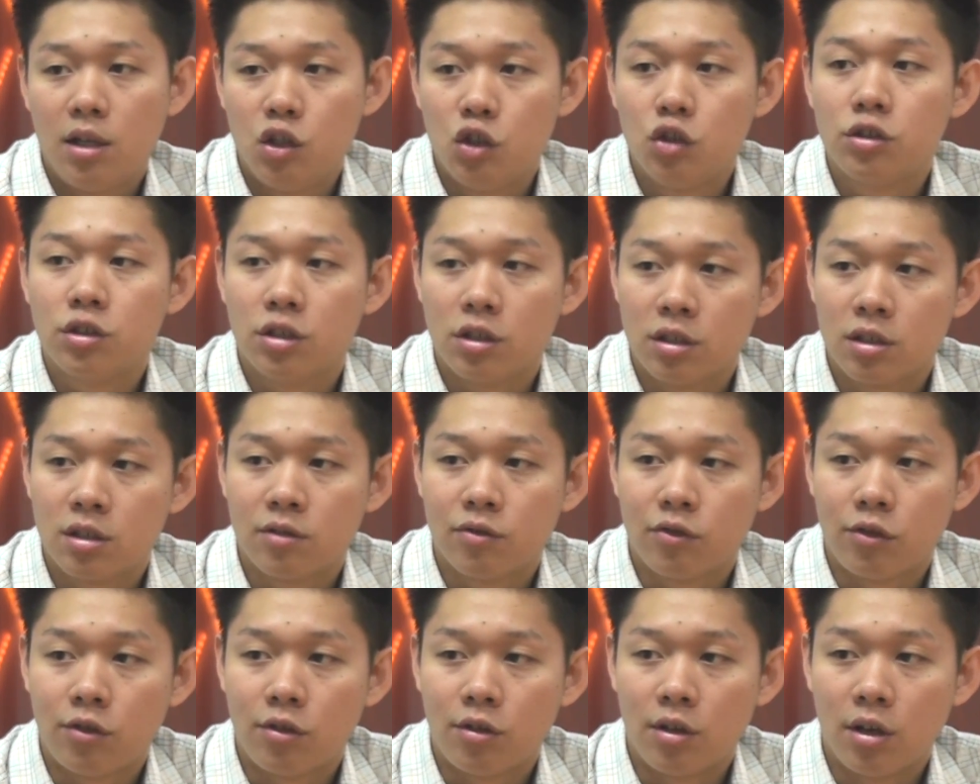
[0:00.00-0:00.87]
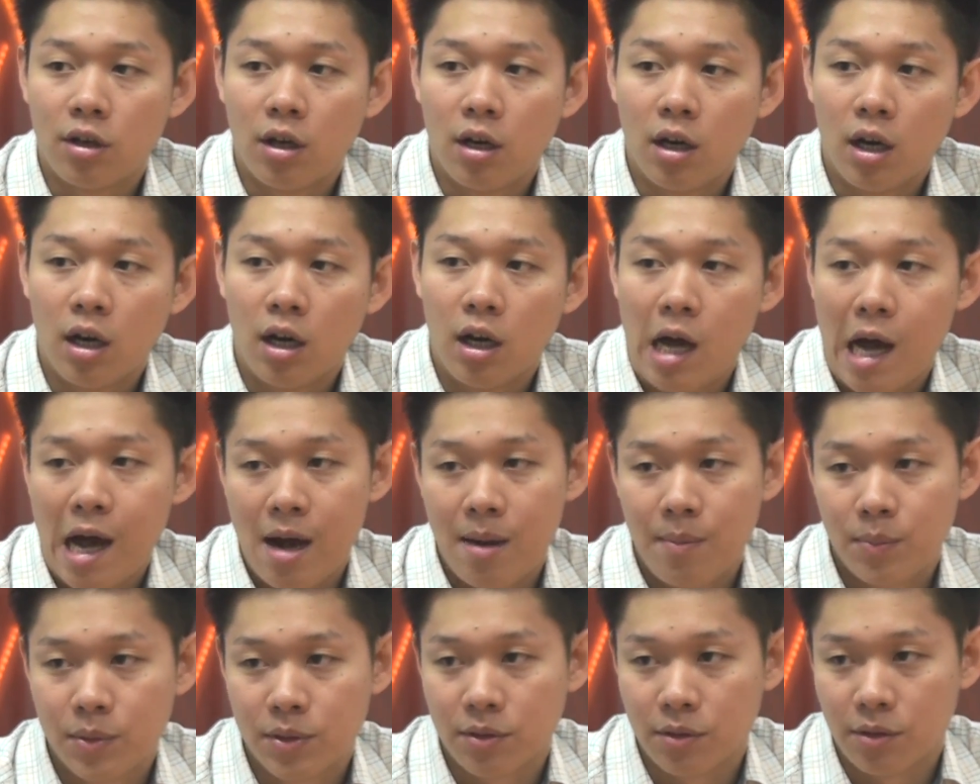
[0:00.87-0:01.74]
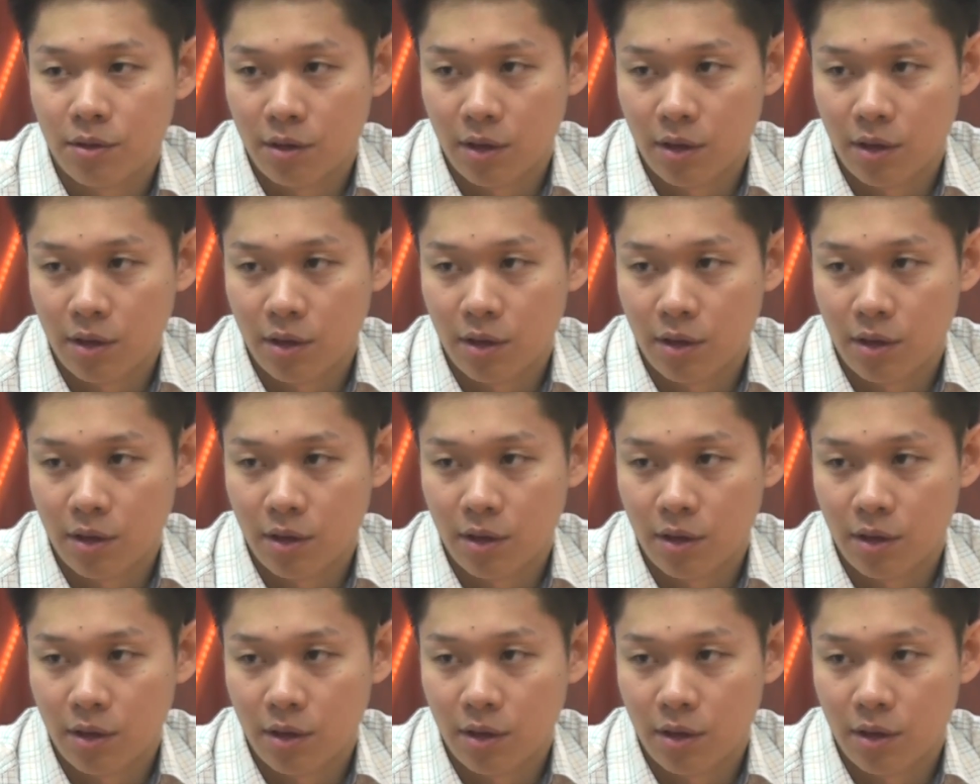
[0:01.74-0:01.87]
users for apps